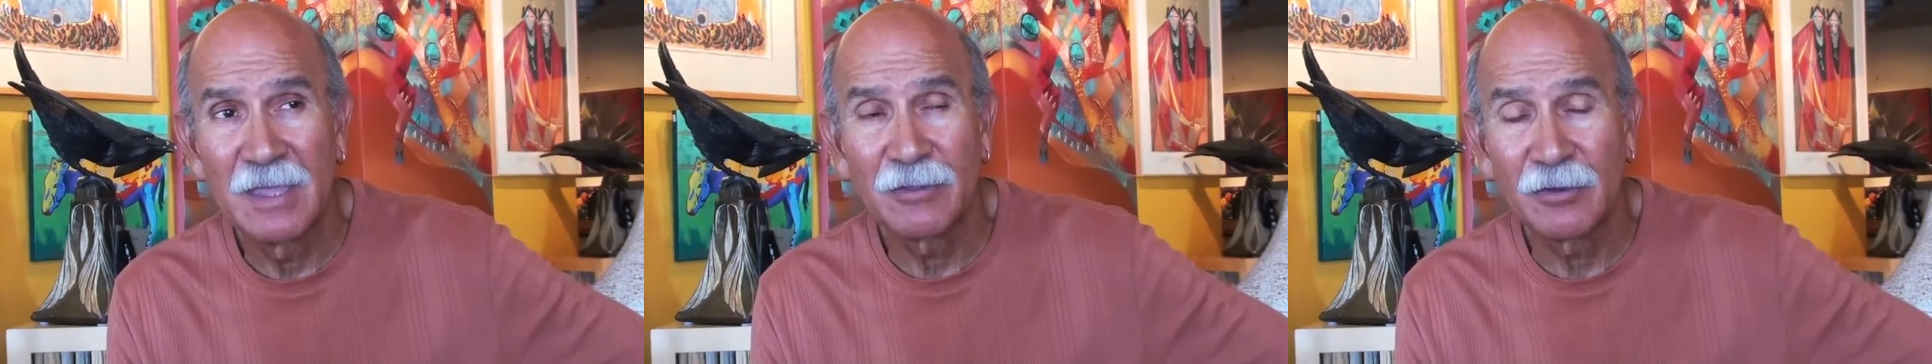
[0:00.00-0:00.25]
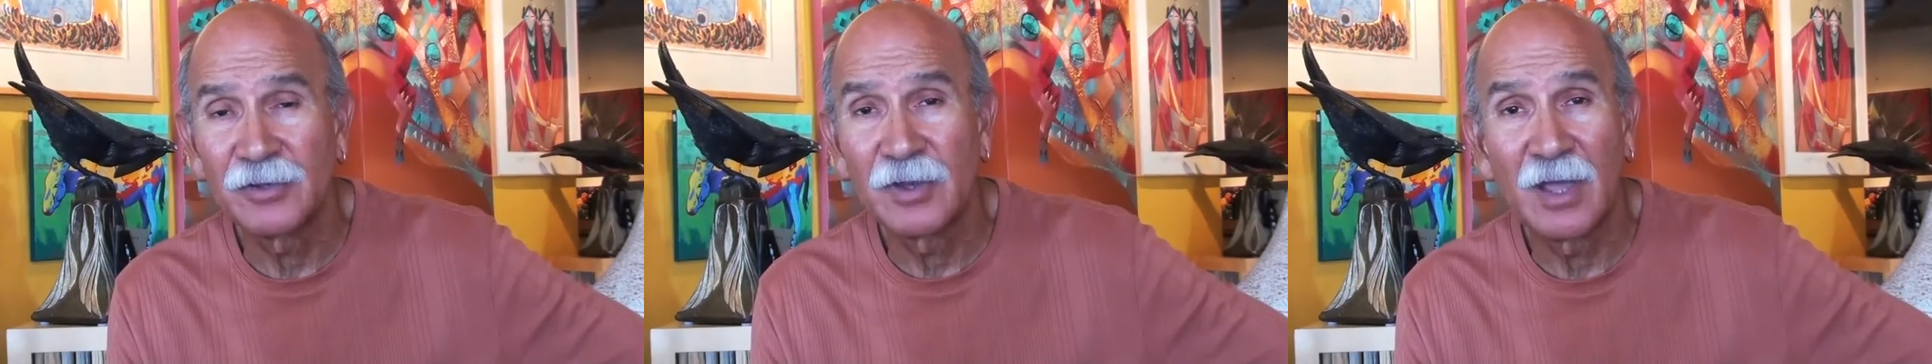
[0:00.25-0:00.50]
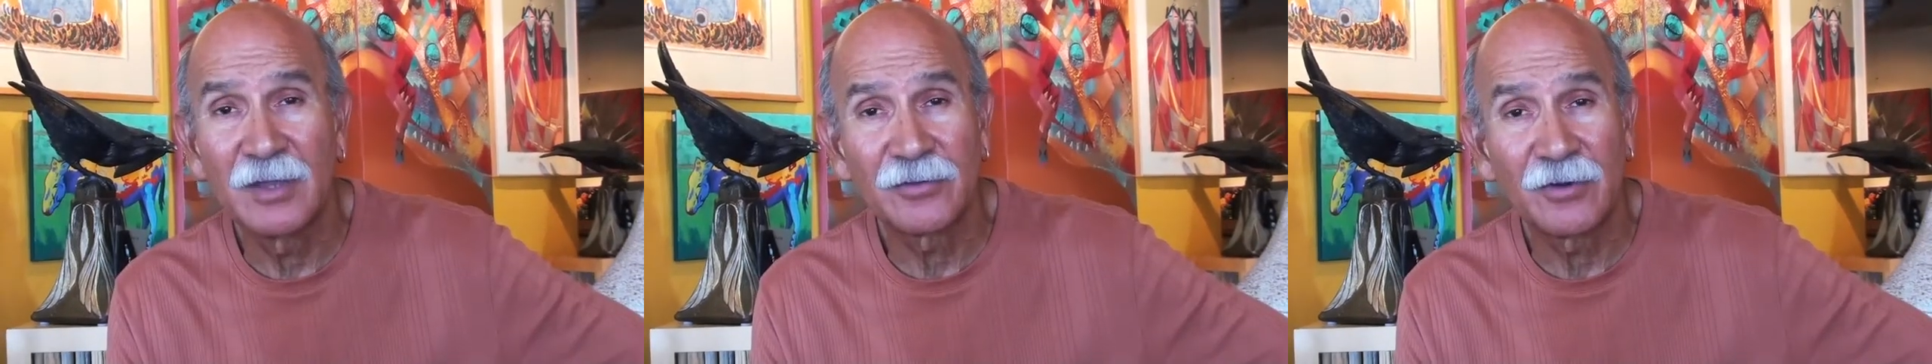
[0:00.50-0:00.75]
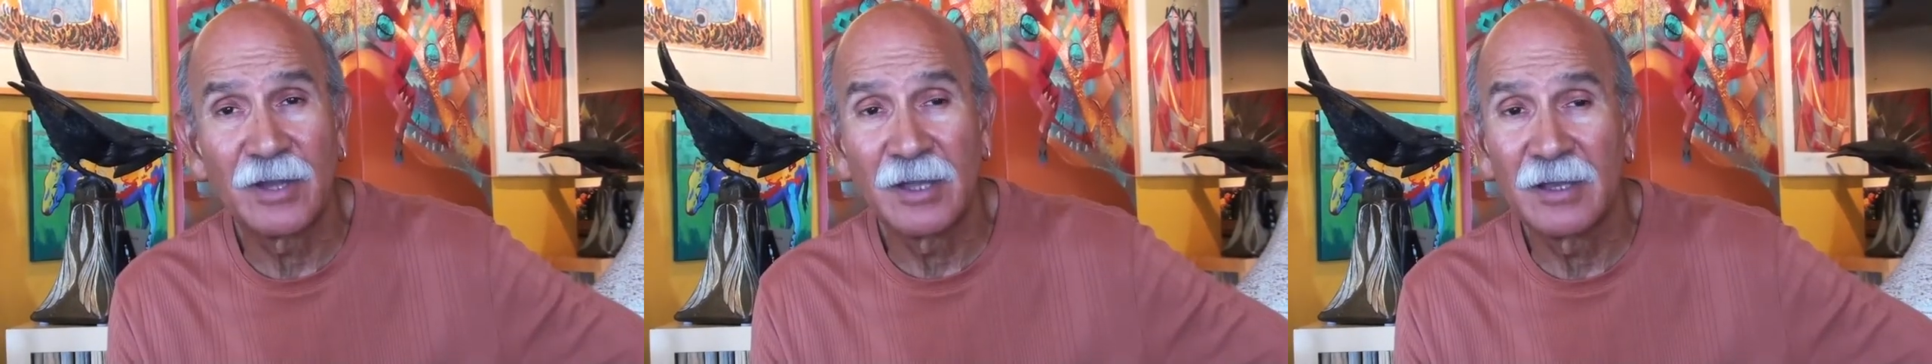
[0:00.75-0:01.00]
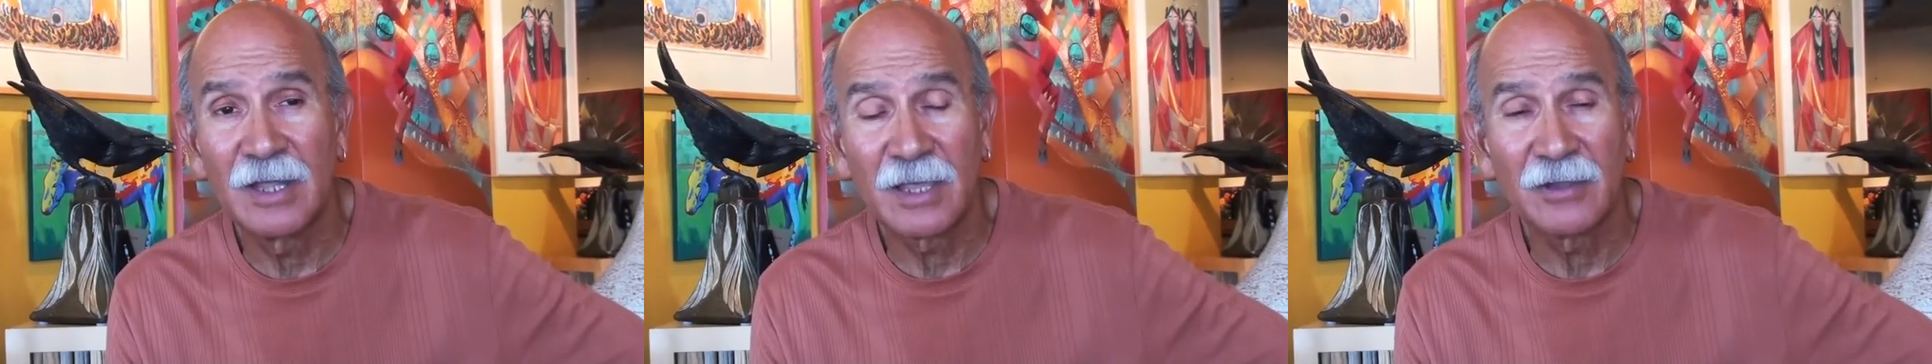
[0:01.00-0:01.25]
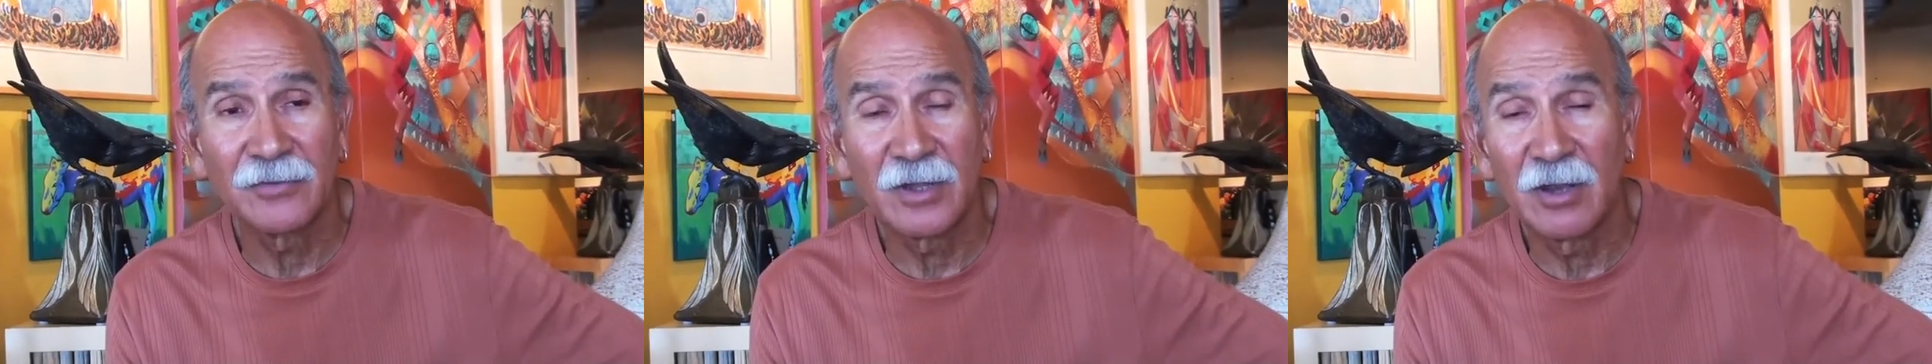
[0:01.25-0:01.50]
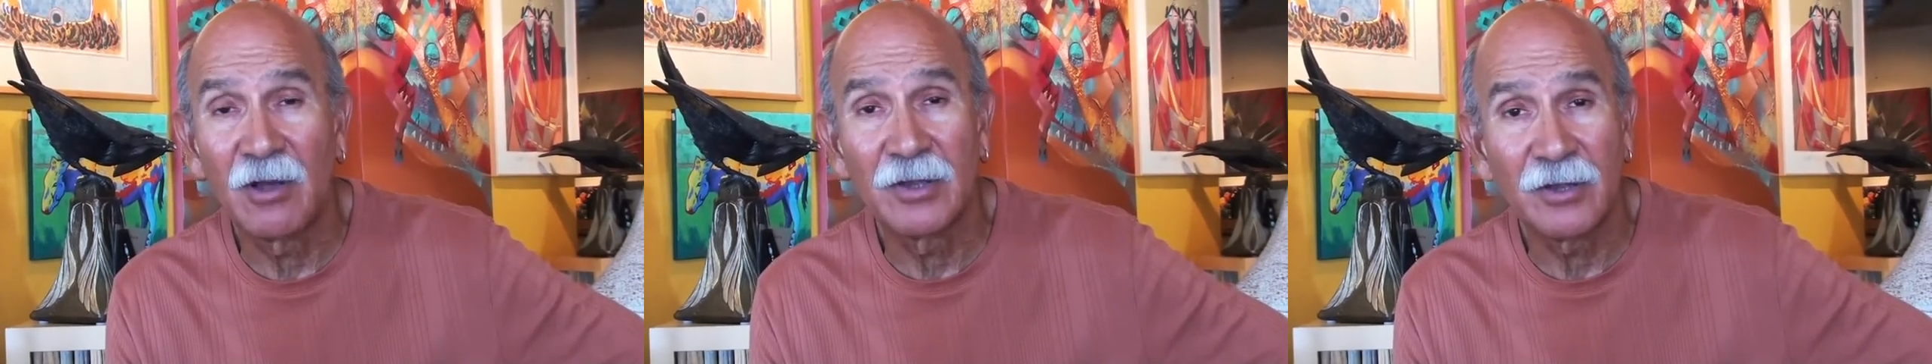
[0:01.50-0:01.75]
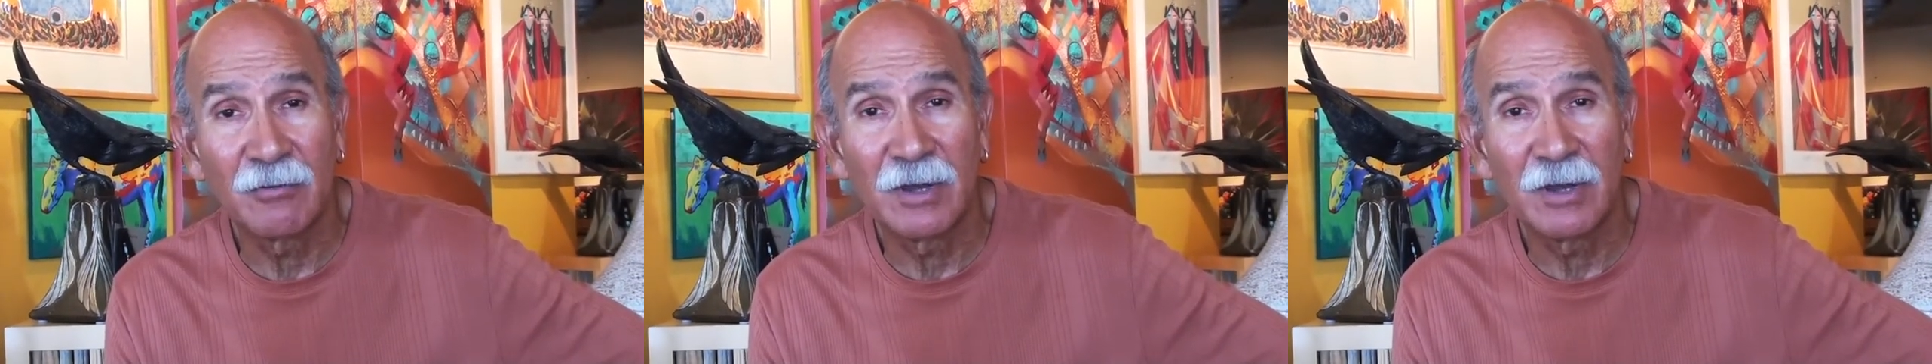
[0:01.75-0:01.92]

Thursday nights are held, like I said, all year